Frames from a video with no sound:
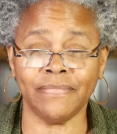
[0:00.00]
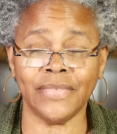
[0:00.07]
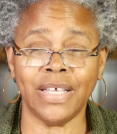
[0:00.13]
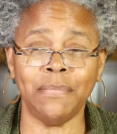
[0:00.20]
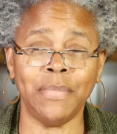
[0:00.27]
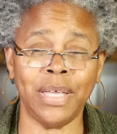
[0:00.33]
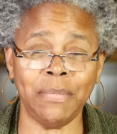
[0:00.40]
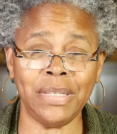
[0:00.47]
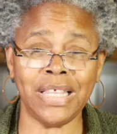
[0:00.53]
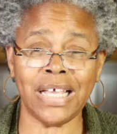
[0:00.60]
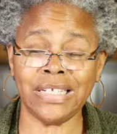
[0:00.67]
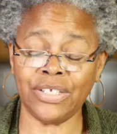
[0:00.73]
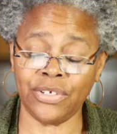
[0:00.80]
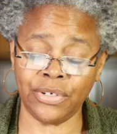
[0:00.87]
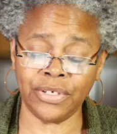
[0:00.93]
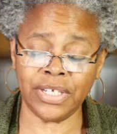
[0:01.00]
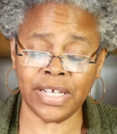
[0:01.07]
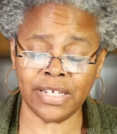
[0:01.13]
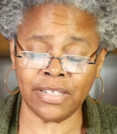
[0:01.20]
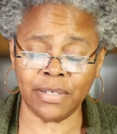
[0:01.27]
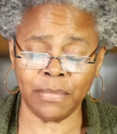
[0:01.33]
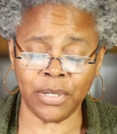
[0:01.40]
And maybe that's your
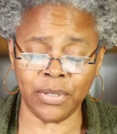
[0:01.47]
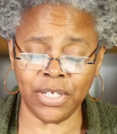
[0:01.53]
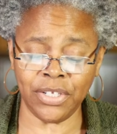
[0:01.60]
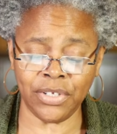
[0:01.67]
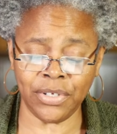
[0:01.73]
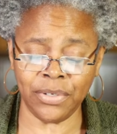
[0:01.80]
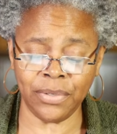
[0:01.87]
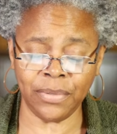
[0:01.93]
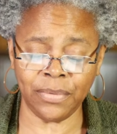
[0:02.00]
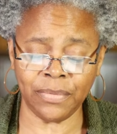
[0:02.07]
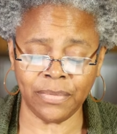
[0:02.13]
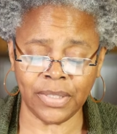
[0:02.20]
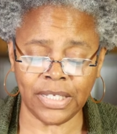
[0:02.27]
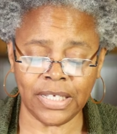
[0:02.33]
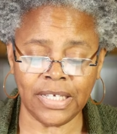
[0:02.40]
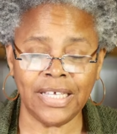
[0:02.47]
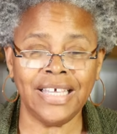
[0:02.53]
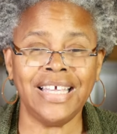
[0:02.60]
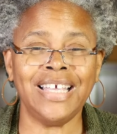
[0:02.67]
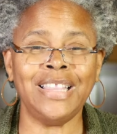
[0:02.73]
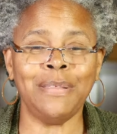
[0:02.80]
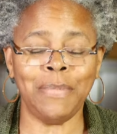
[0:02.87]
testimony too.
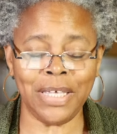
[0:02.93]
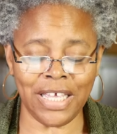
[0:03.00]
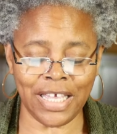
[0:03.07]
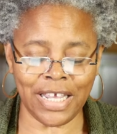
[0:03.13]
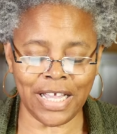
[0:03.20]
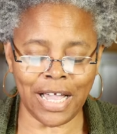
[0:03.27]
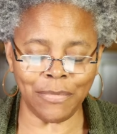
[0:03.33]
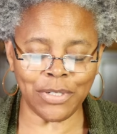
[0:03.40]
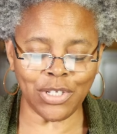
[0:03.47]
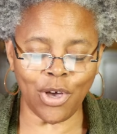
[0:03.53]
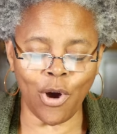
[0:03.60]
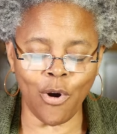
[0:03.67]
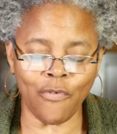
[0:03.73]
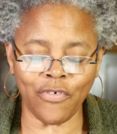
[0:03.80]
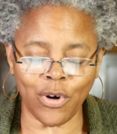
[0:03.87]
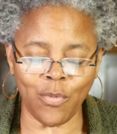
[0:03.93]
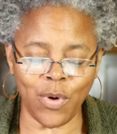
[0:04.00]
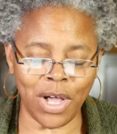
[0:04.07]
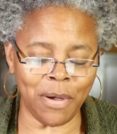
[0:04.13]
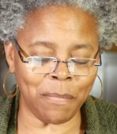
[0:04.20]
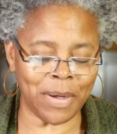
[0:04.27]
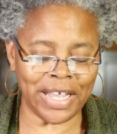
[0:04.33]
"In the beginning, I was
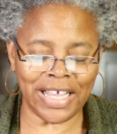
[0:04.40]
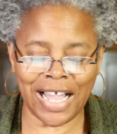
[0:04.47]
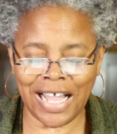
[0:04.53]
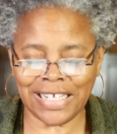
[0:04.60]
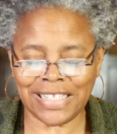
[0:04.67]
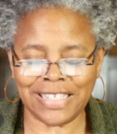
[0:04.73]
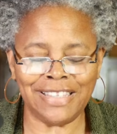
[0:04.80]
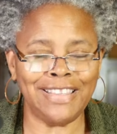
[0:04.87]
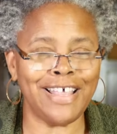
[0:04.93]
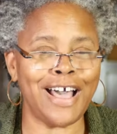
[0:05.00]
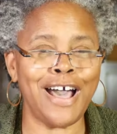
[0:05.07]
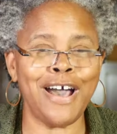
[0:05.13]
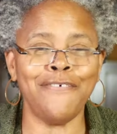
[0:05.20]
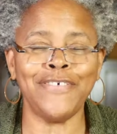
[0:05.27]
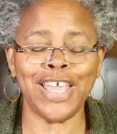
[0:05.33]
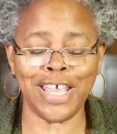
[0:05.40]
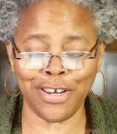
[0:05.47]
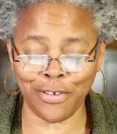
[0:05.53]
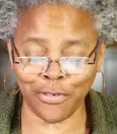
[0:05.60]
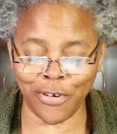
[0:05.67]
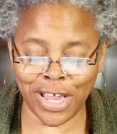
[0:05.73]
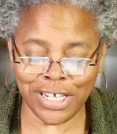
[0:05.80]
overwhelmed by God's love
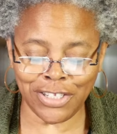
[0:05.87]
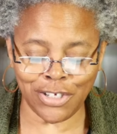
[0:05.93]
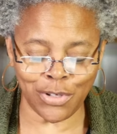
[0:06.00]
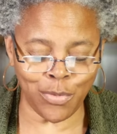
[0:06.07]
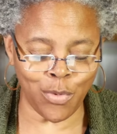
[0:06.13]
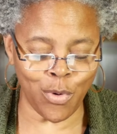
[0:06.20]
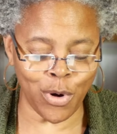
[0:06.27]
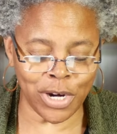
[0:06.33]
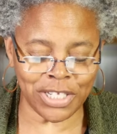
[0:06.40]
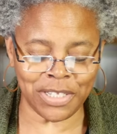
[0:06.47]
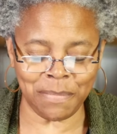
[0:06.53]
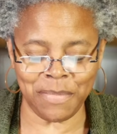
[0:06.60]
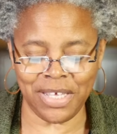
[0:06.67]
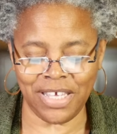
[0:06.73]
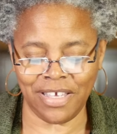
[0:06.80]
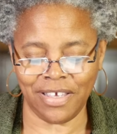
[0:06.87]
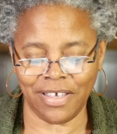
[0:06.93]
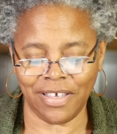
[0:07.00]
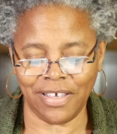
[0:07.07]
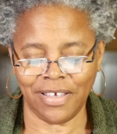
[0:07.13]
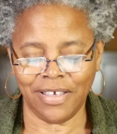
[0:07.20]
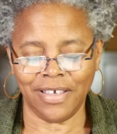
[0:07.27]
and grace towards me.
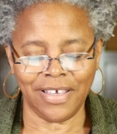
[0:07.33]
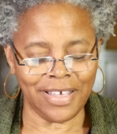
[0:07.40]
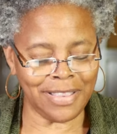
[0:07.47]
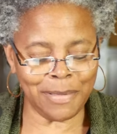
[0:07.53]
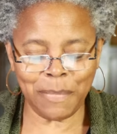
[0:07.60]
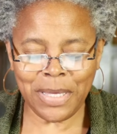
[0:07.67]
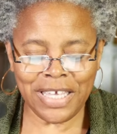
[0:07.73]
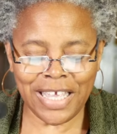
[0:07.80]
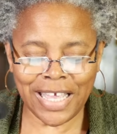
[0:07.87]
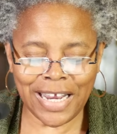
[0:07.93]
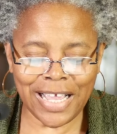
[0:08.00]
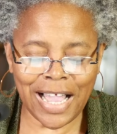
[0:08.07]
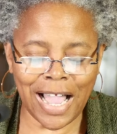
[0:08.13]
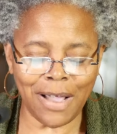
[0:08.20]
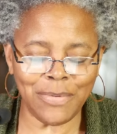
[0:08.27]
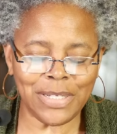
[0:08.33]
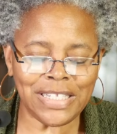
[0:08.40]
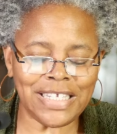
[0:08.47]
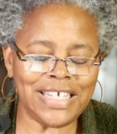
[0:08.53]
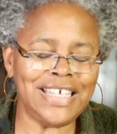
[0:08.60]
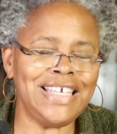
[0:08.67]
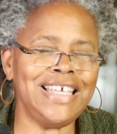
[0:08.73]
In the beginning, I
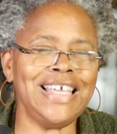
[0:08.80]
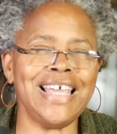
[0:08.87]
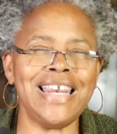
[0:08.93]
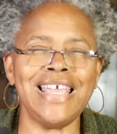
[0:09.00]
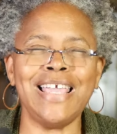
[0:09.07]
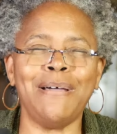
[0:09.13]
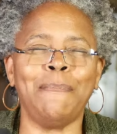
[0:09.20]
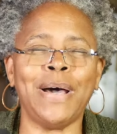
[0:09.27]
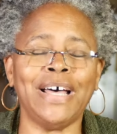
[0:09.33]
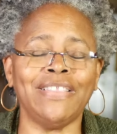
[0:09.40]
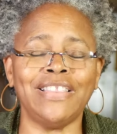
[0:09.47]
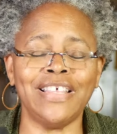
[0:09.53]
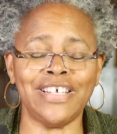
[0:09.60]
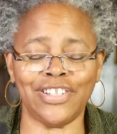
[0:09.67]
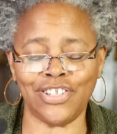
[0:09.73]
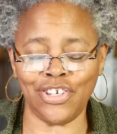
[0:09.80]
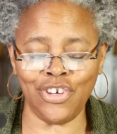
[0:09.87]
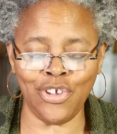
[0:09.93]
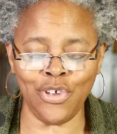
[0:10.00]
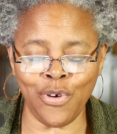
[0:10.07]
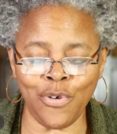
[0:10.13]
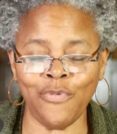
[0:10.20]
was giddy about this
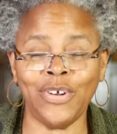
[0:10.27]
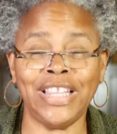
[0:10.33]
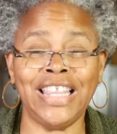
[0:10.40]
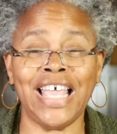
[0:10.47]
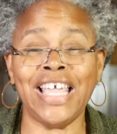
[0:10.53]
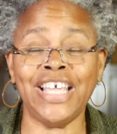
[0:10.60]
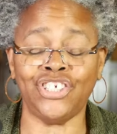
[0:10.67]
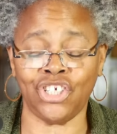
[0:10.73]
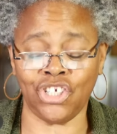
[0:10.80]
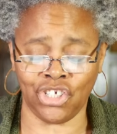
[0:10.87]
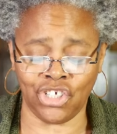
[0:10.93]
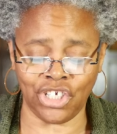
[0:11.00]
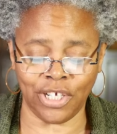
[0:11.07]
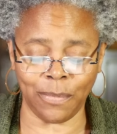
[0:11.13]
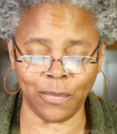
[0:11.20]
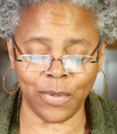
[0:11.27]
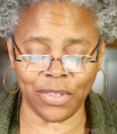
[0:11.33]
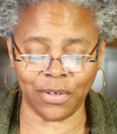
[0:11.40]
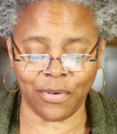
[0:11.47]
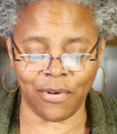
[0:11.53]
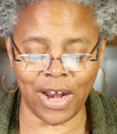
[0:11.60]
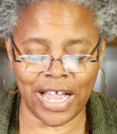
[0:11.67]
new relationship with
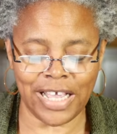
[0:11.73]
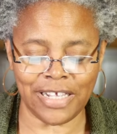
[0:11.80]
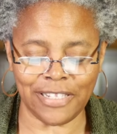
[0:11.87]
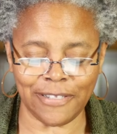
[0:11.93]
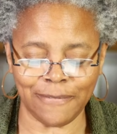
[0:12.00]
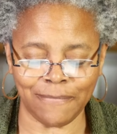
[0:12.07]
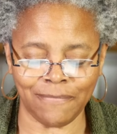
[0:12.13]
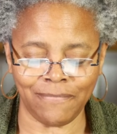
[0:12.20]
Christ.